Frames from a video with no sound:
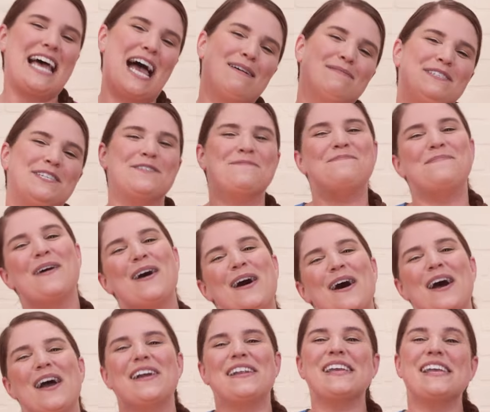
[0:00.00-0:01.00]
time to
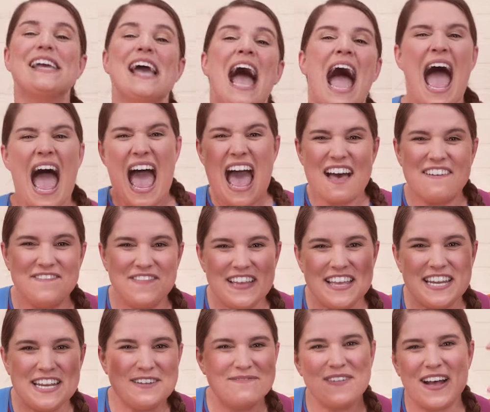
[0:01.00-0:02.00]
party,
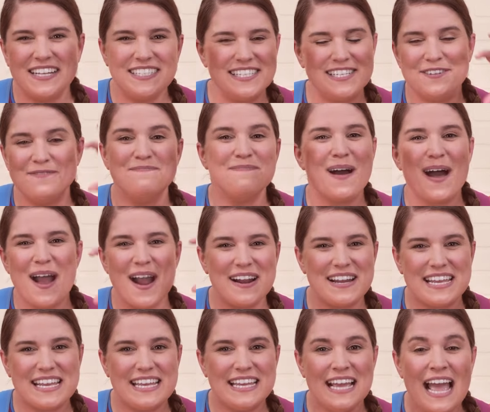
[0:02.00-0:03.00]
having a monster
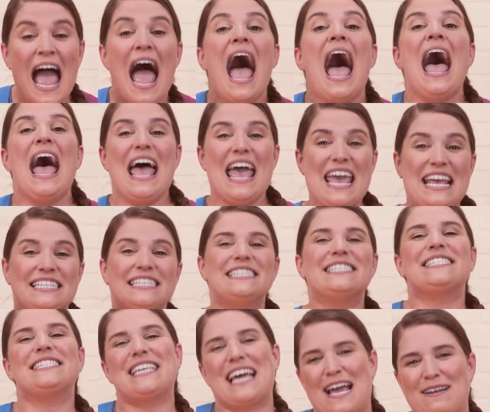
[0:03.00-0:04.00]
party.
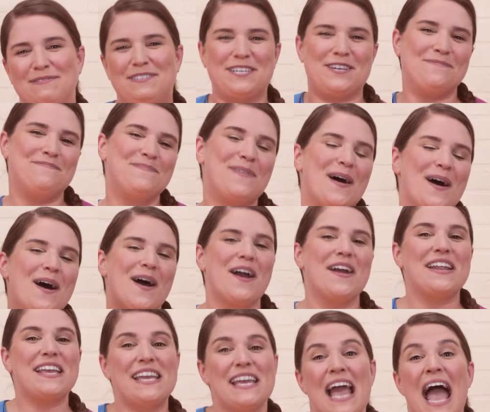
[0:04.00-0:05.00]
It's time to
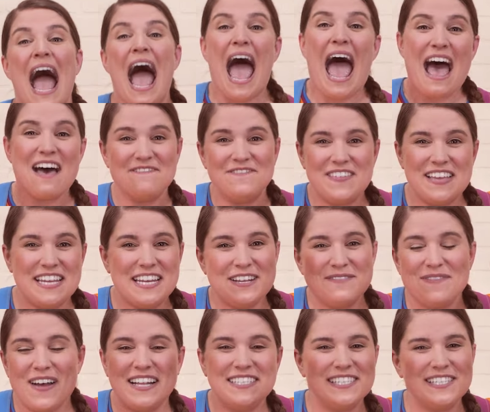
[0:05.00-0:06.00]
party, having
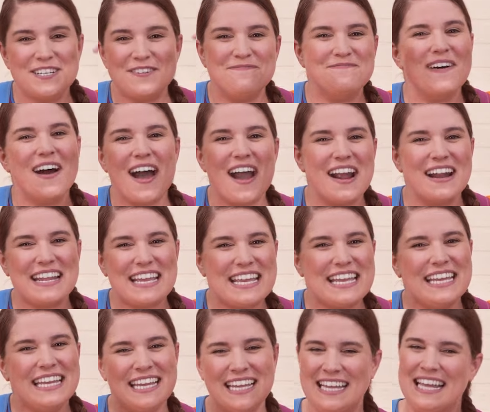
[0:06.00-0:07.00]
a monster
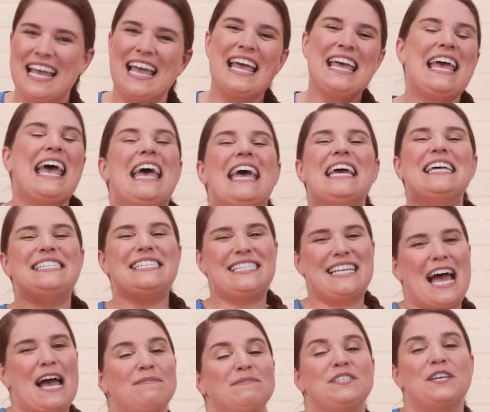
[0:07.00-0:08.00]
party. It's
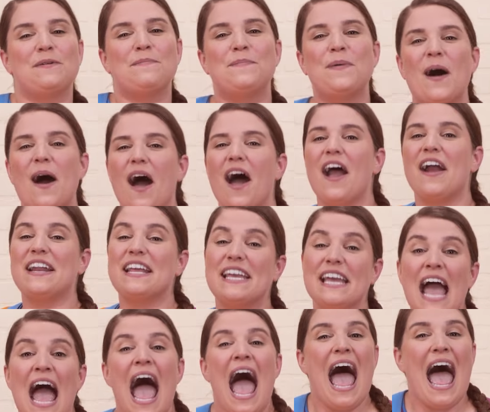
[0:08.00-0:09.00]
time to party,
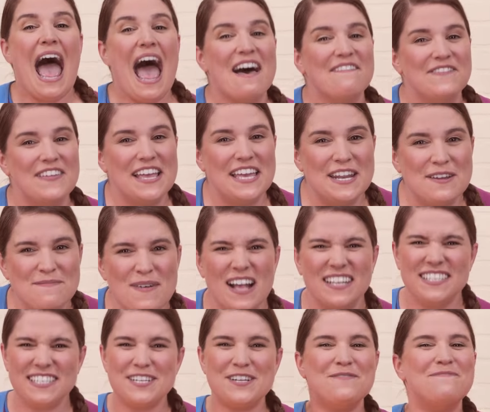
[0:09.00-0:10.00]
having a
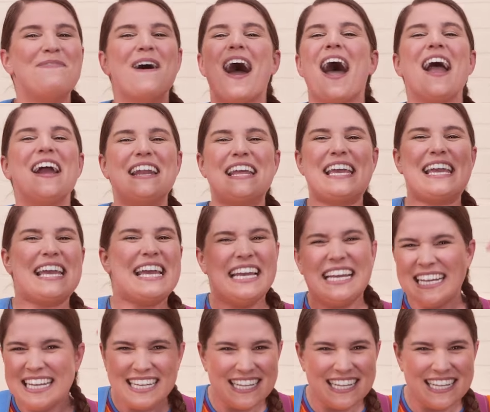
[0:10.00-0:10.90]
monster party.